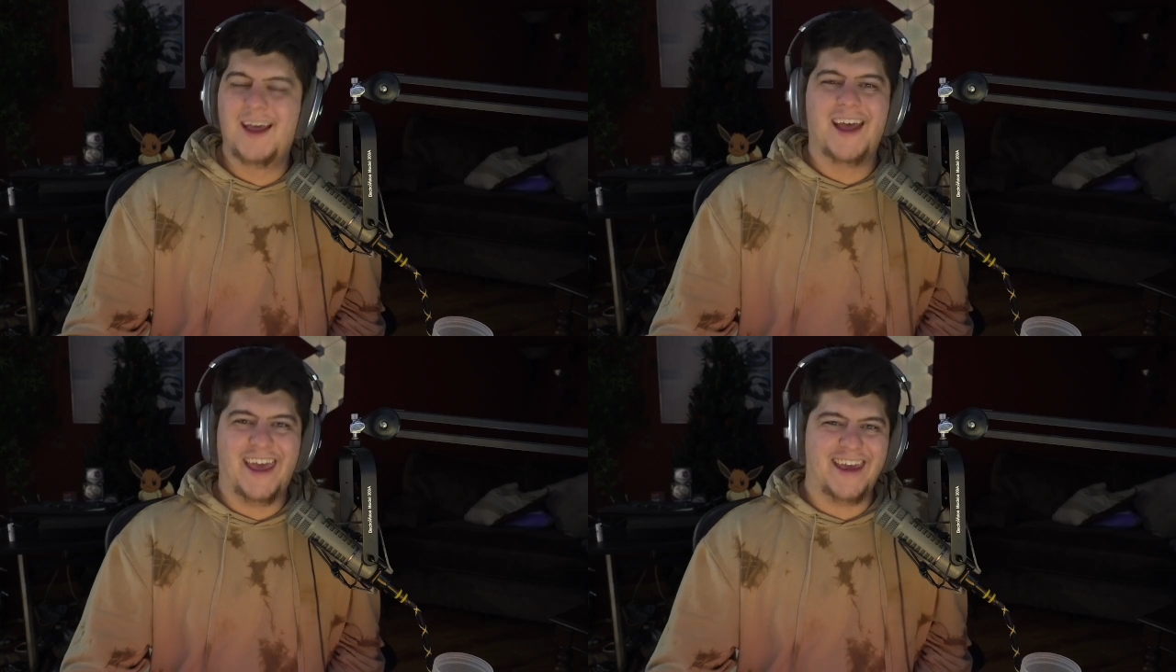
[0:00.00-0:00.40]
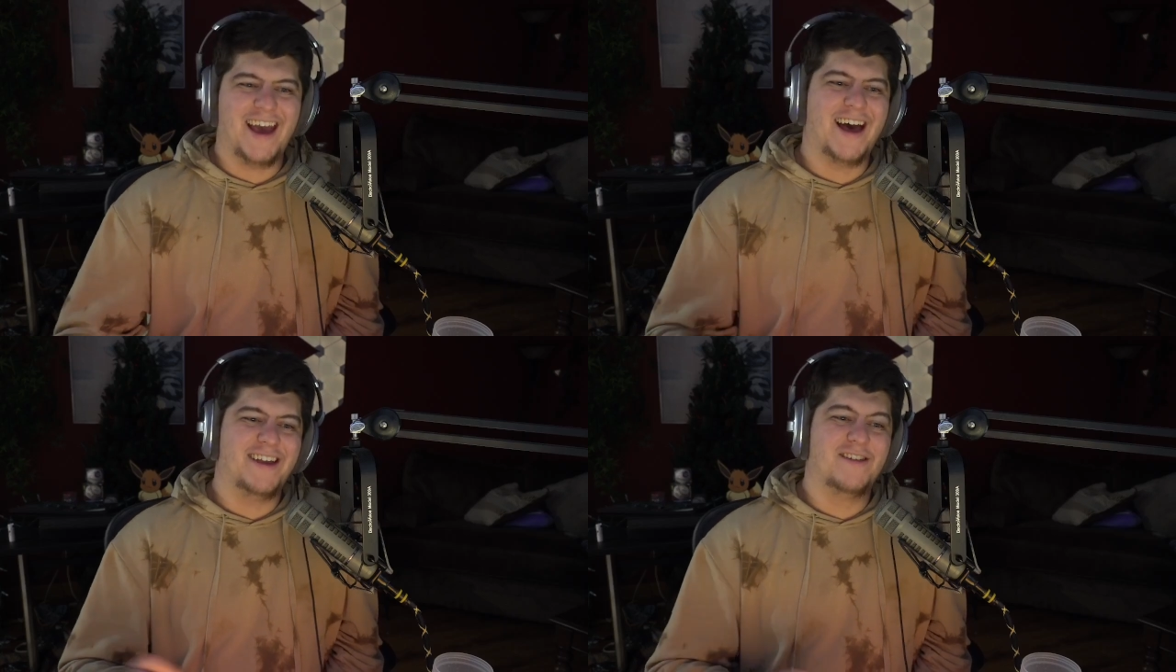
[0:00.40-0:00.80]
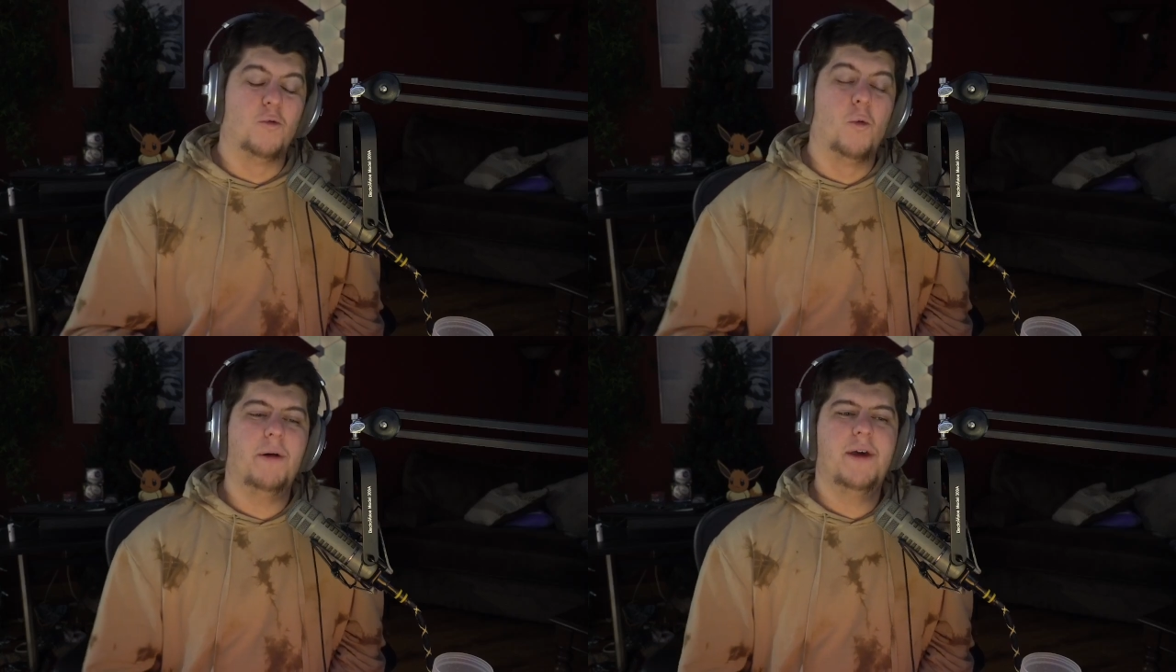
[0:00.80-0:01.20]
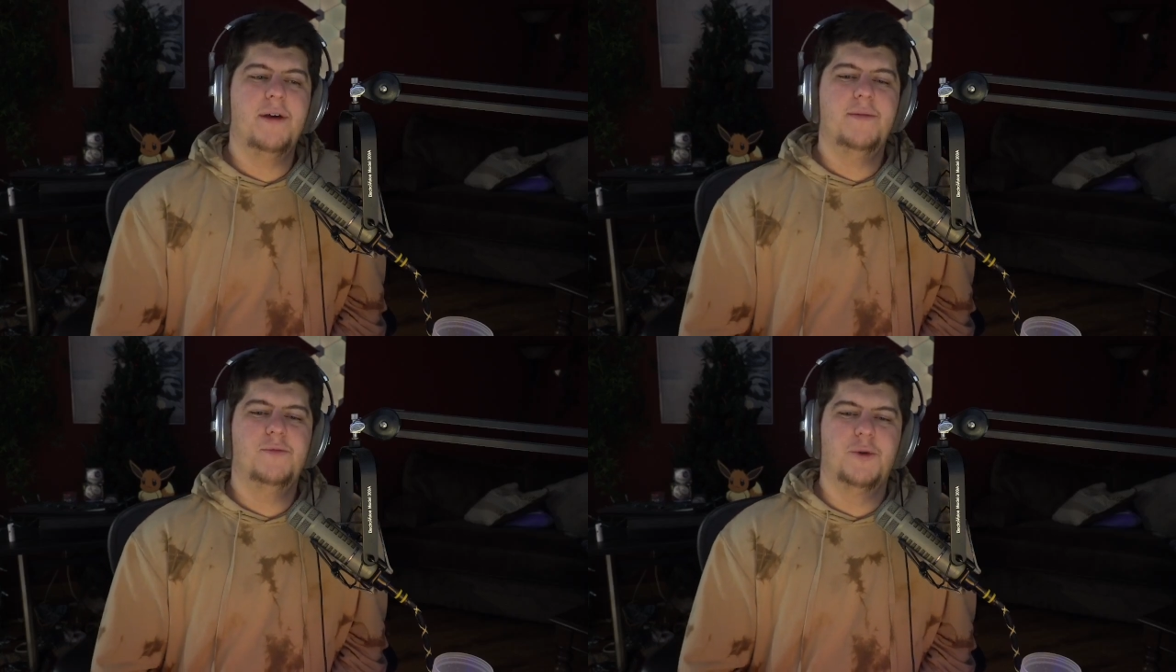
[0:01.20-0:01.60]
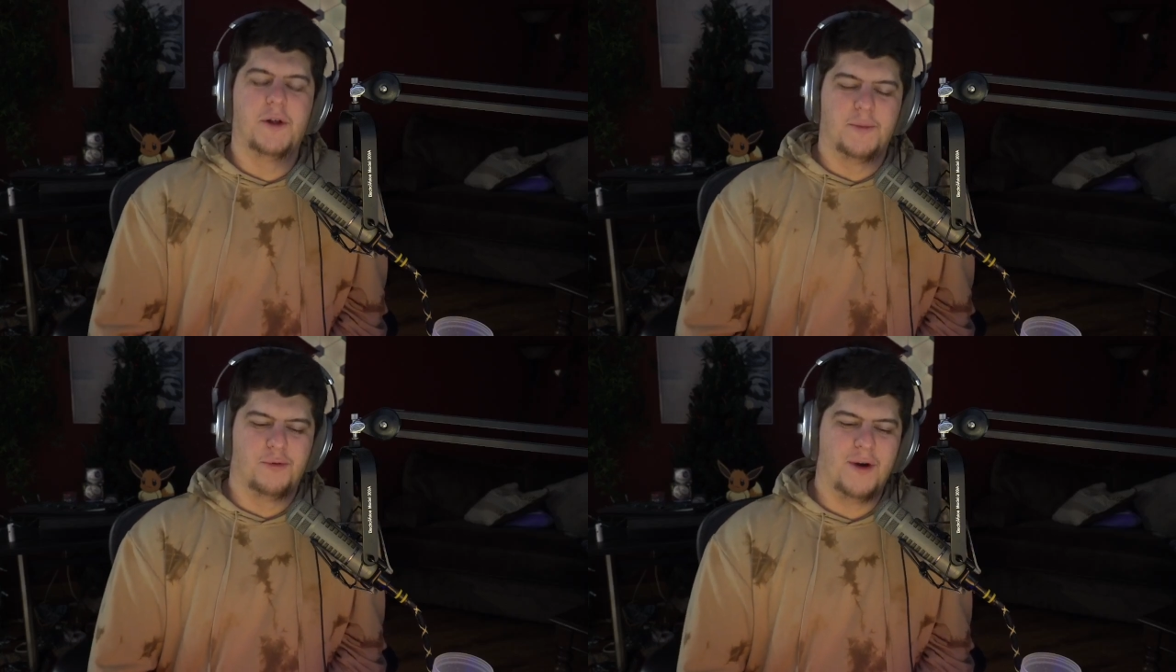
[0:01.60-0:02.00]
Hey guys, and welcome to
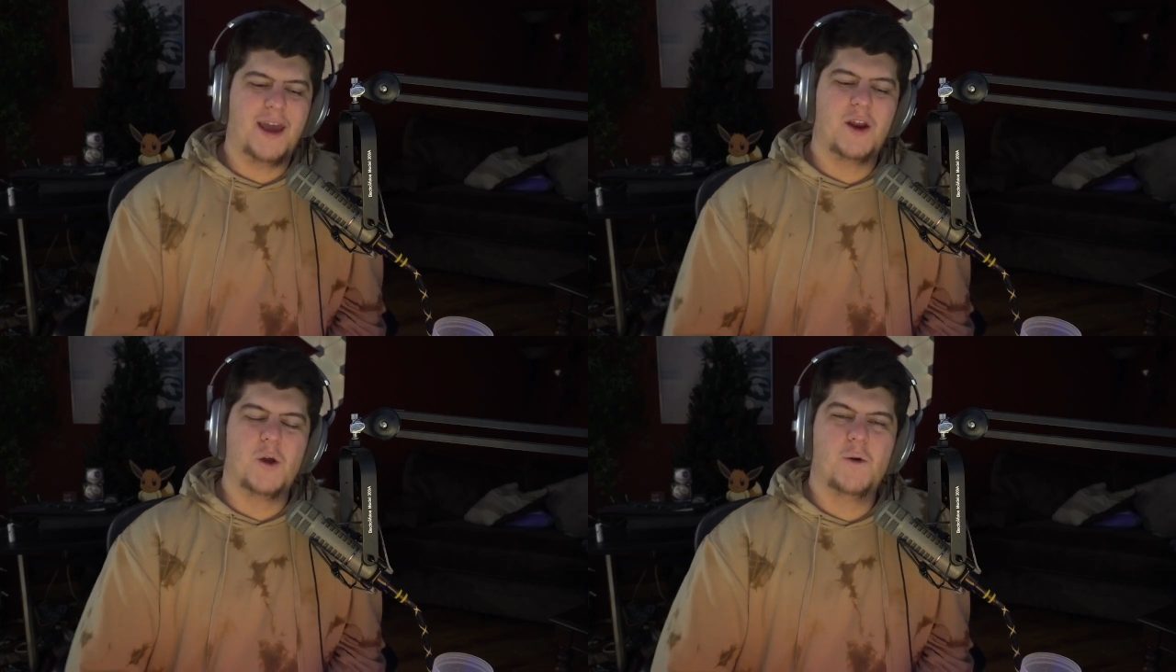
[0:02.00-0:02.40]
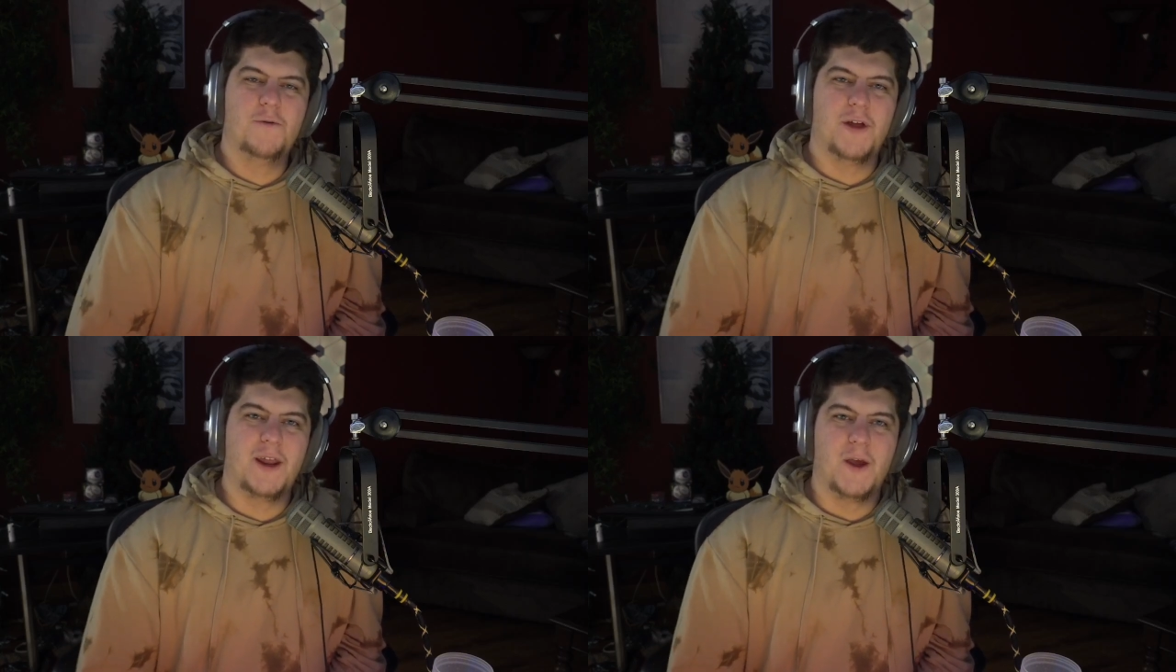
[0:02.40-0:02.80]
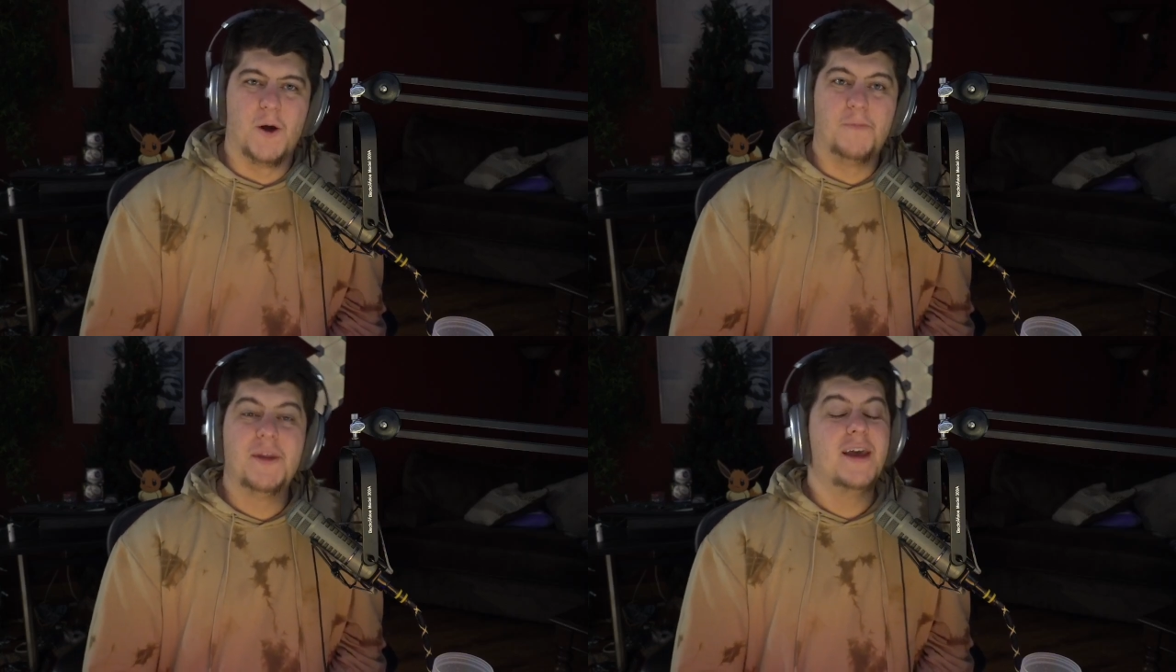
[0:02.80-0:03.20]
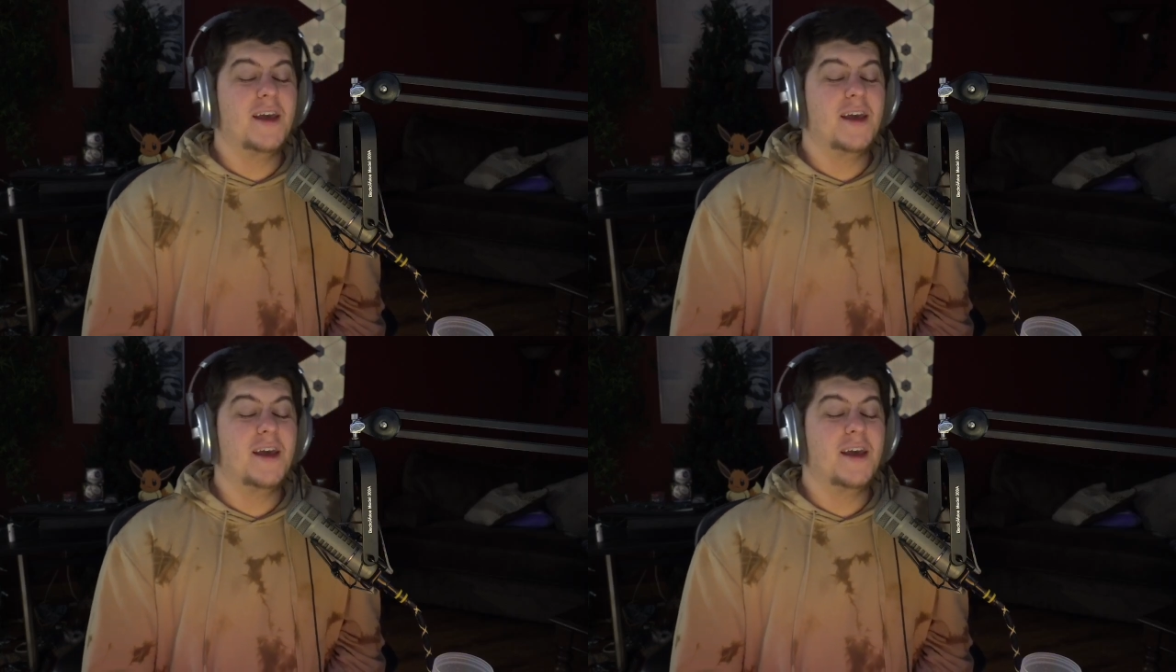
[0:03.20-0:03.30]
another brand new video.